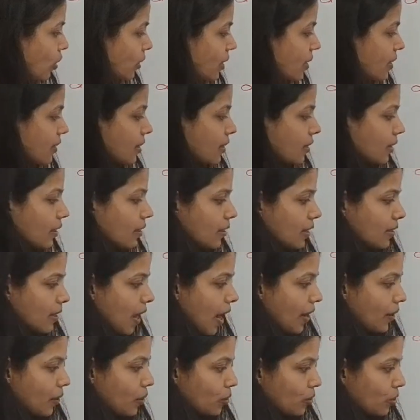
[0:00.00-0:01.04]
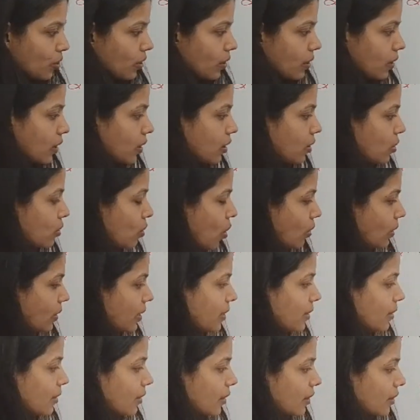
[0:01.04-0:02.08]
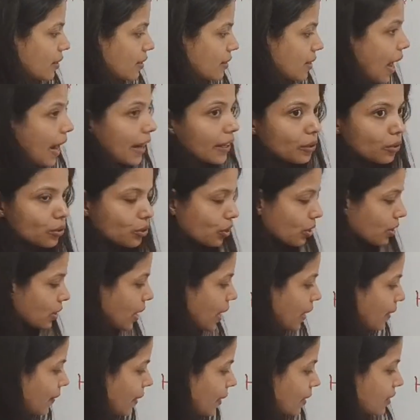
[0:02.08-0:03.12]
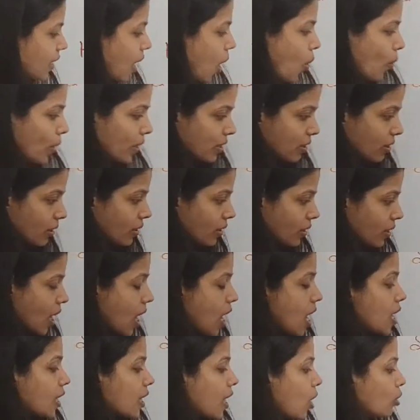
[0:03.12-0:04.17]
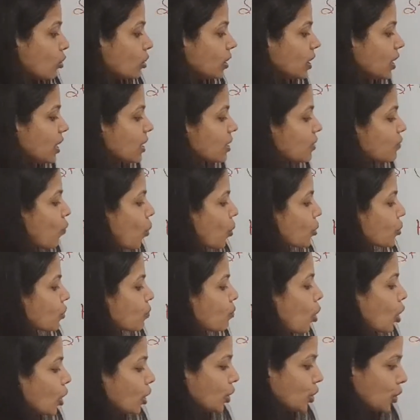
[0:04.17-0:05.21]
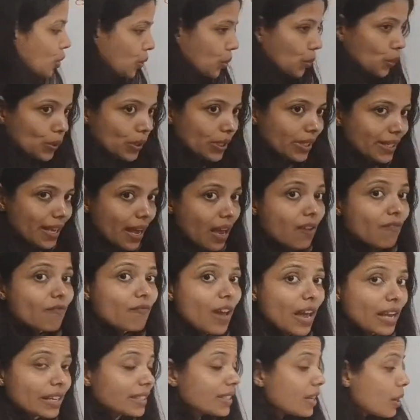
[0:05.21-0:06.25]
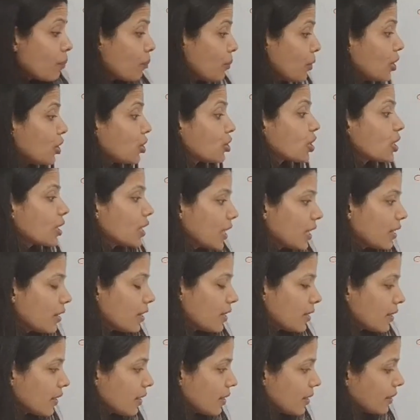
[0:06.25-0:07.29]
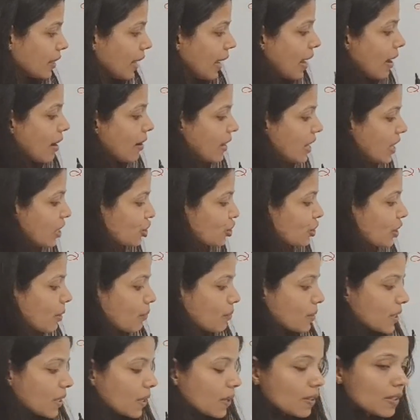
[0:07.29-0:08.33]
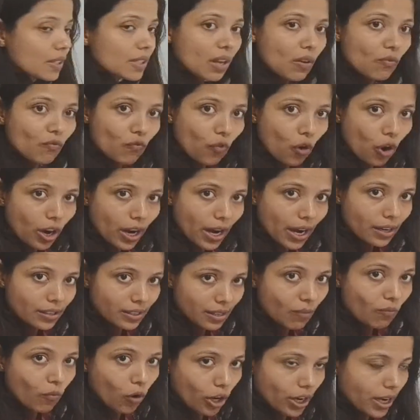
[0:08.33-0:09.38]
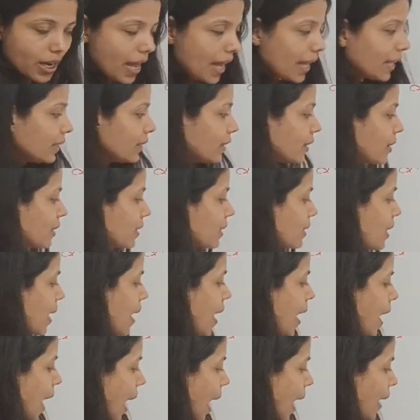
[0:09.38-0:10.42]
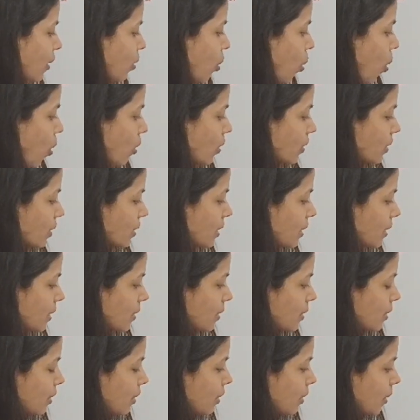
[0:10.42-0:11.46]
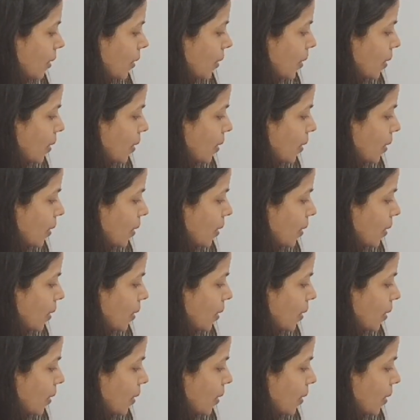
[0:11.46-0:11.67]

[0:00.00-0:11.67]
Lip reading: oxygen, this is hydrogen. This is oxygen, this is hydrogen, and that's how it is. Now these water molecules, when temperature decreases, they arrange themselves somewhat like this, and oxygen